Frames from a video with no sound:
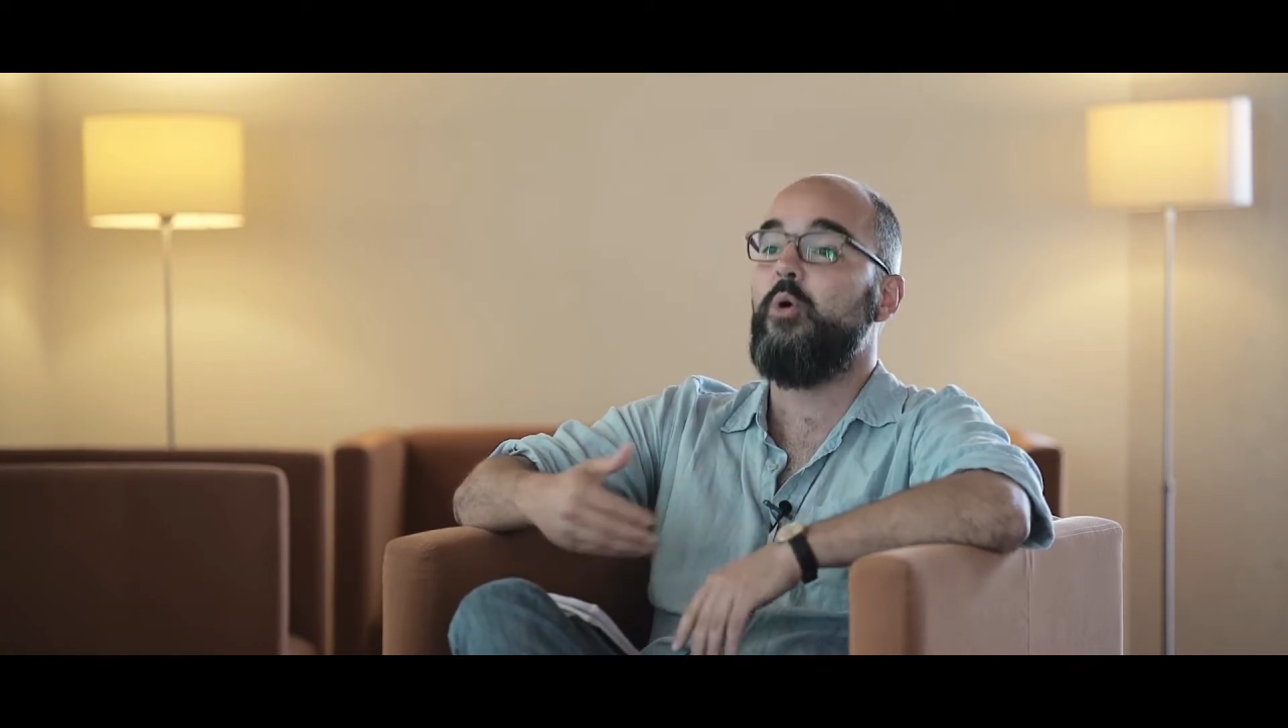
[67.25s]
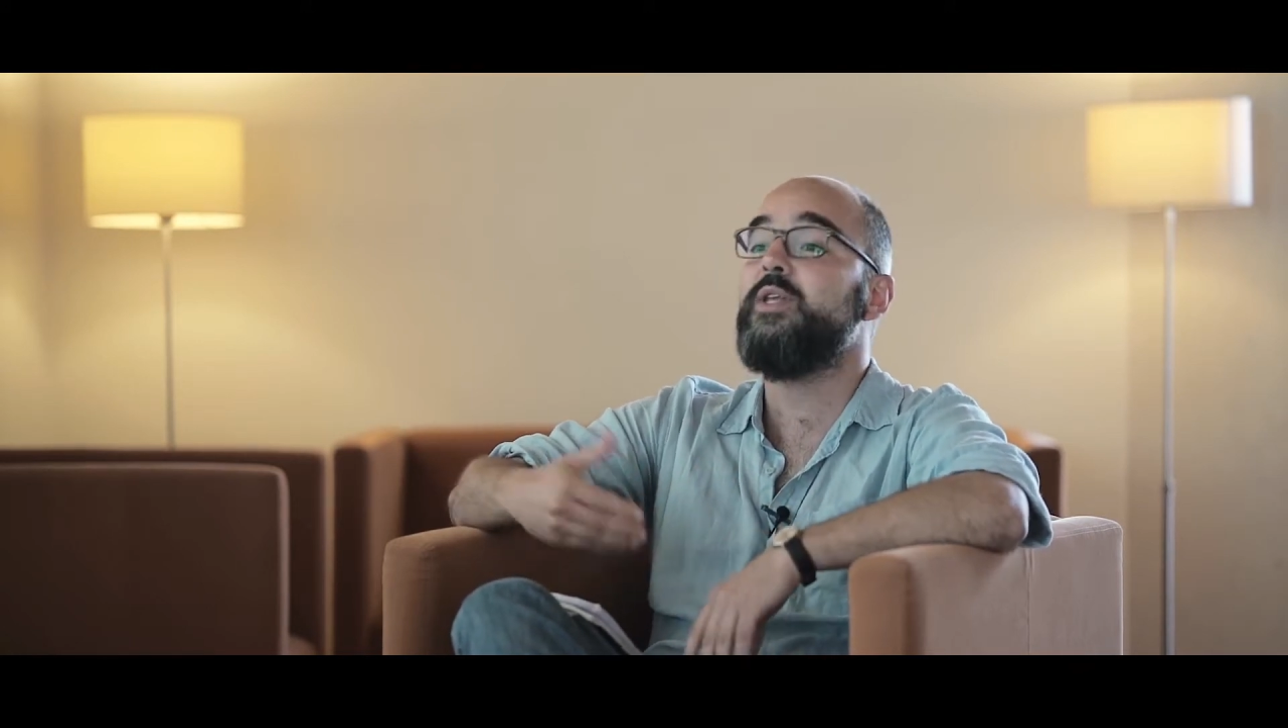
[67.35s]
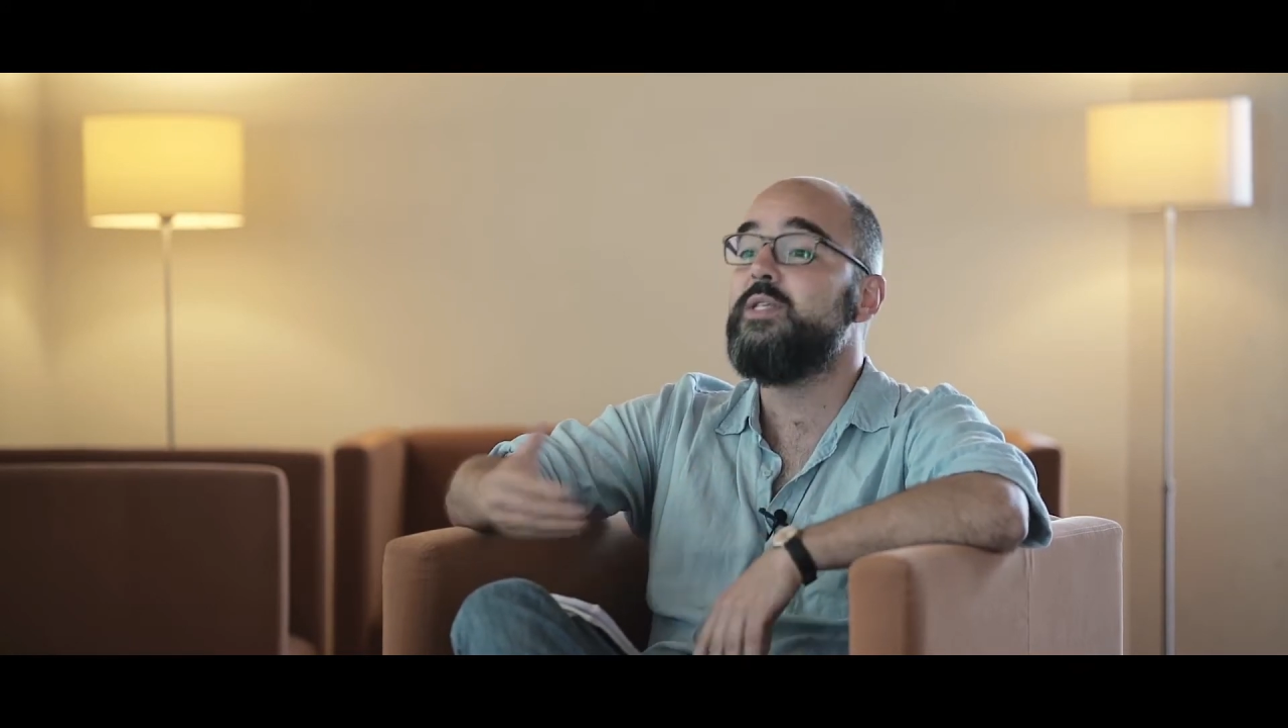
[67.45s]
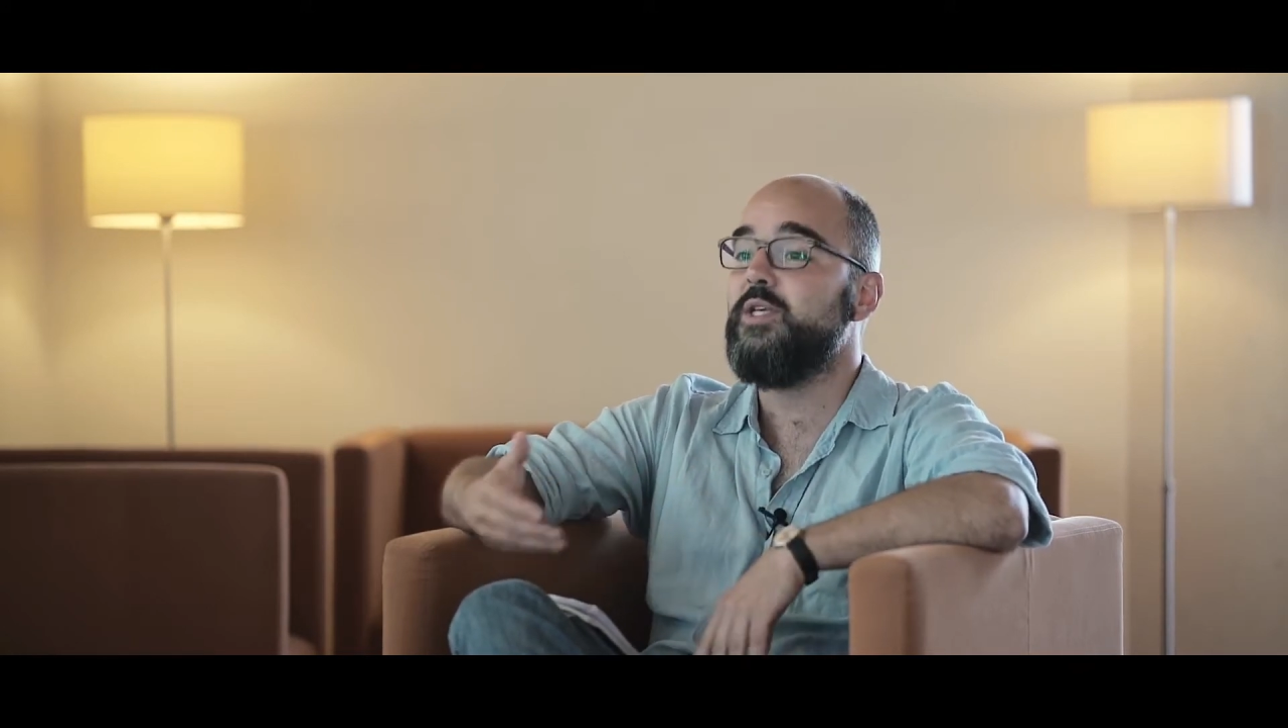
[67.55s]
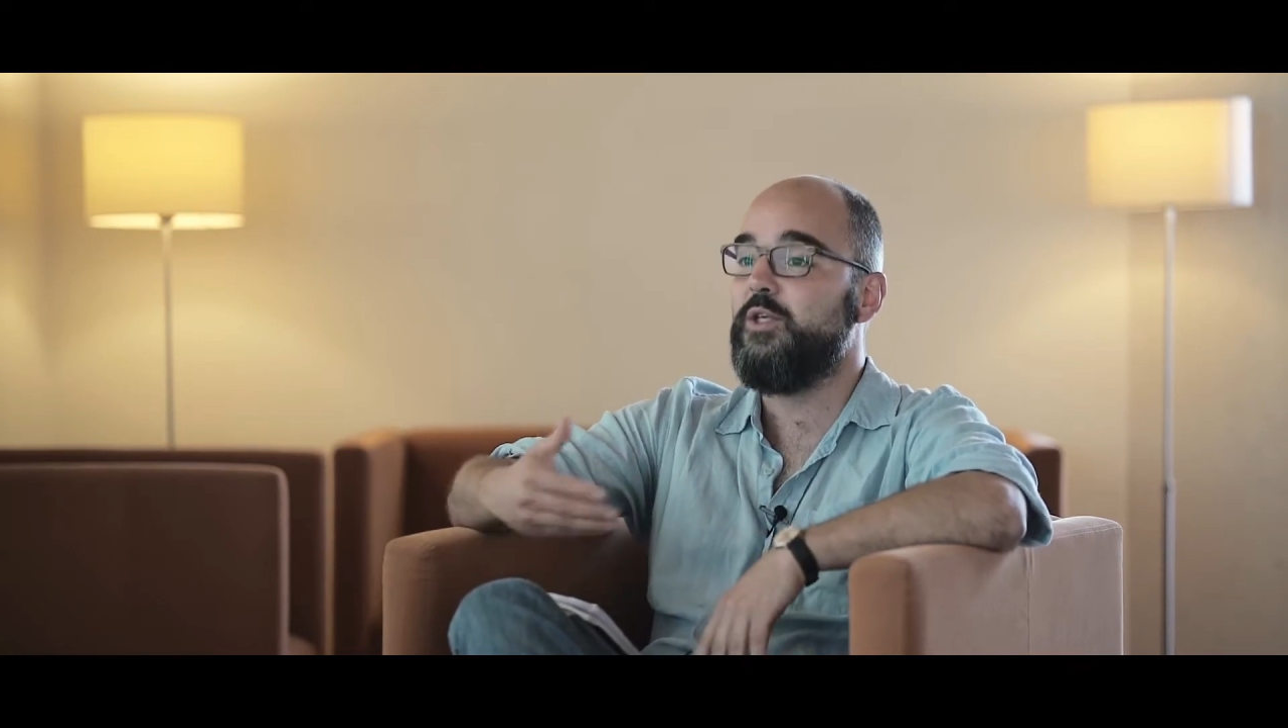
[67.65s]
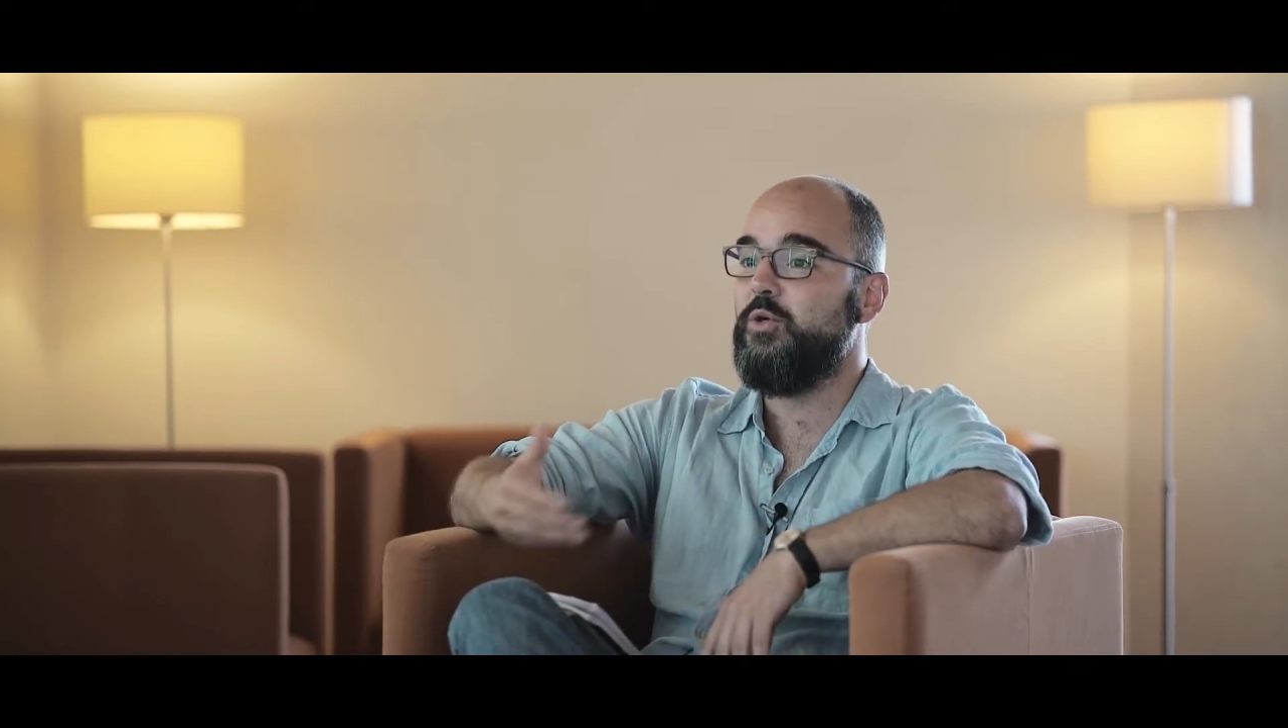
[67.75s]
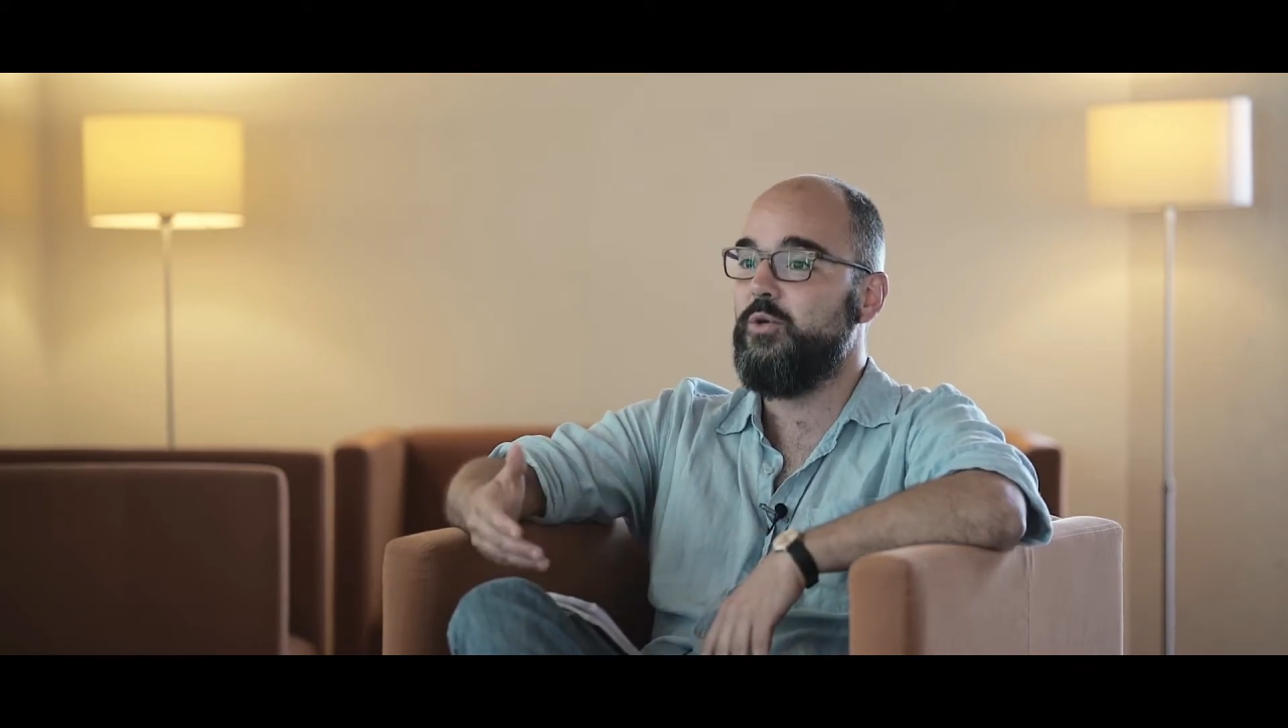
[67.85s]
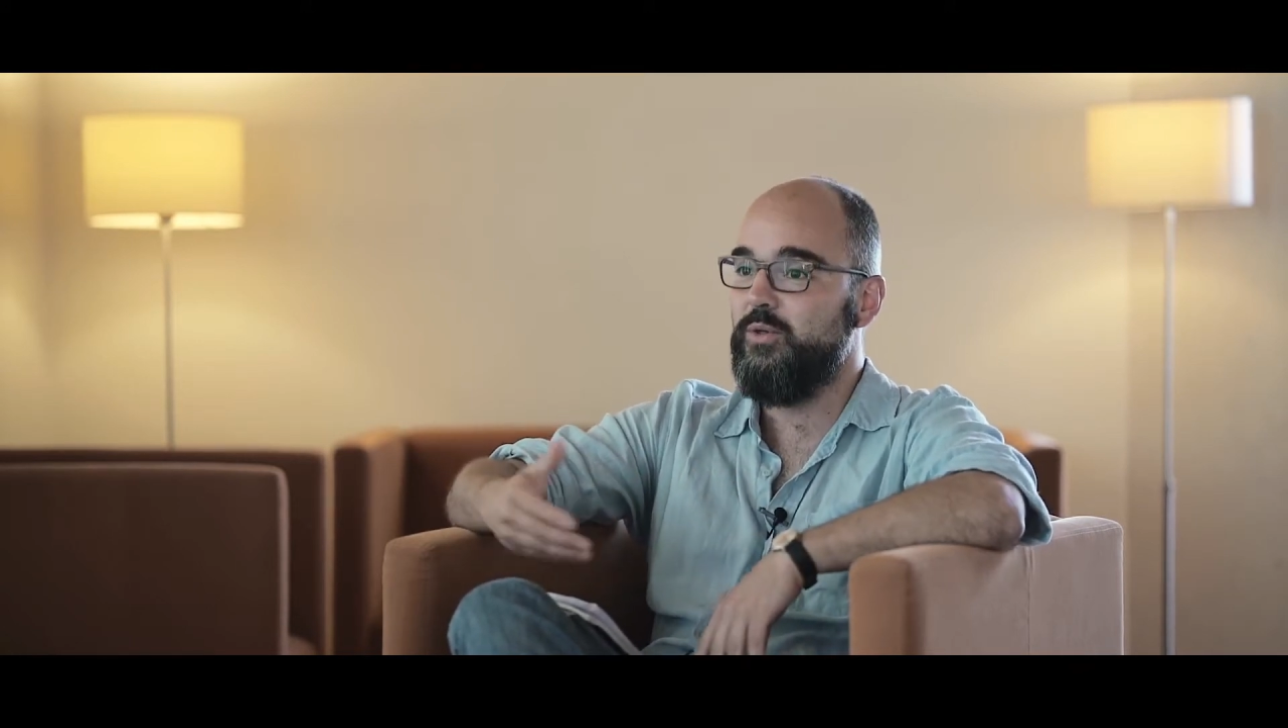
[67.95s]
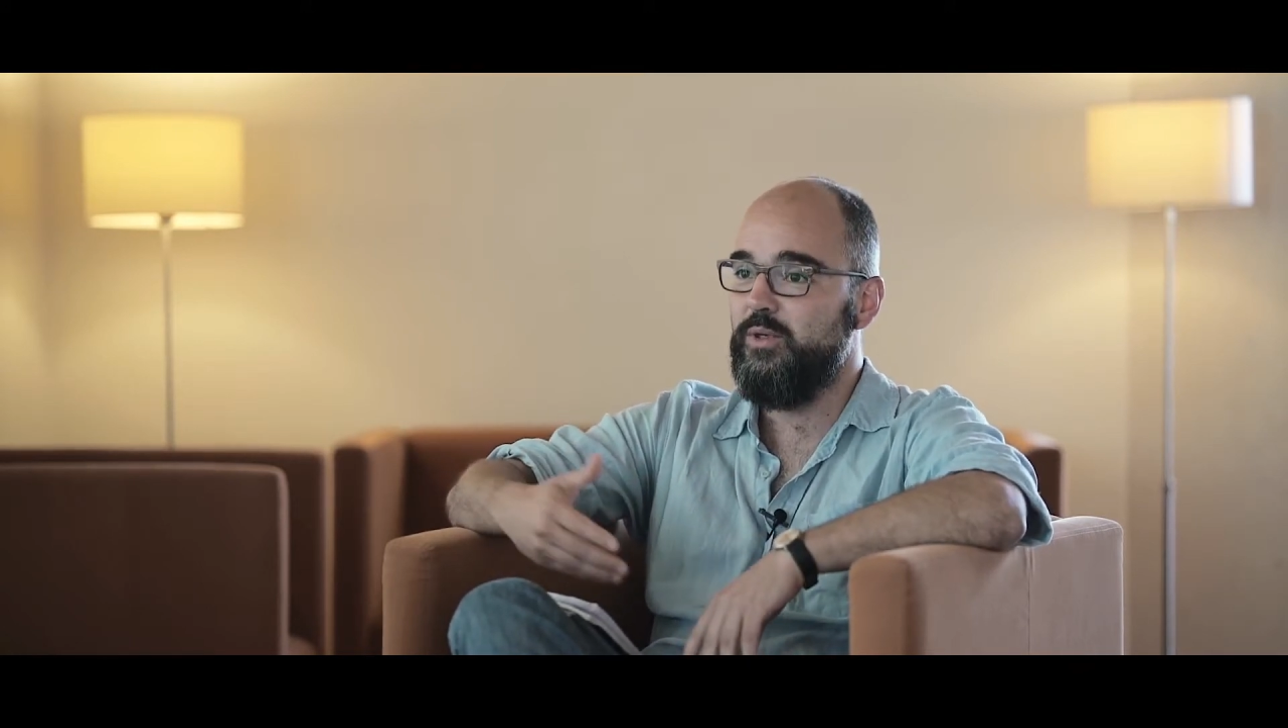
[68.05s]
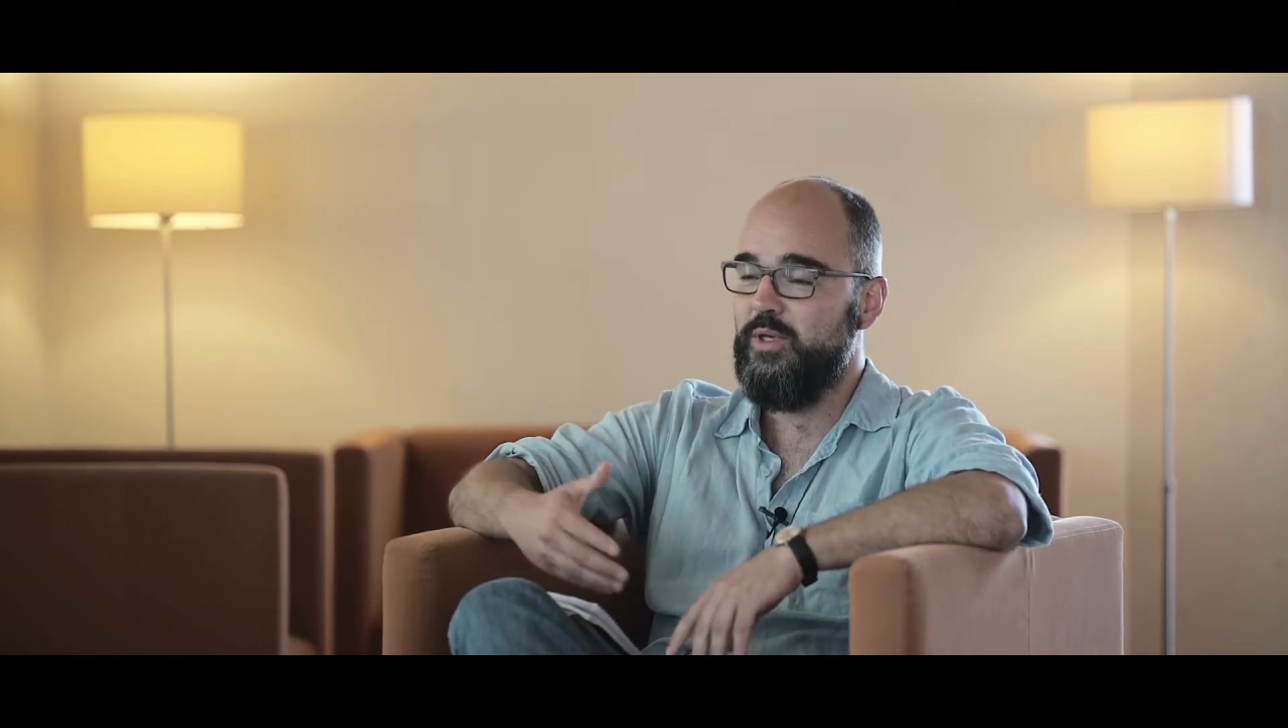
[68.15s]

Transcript: insecure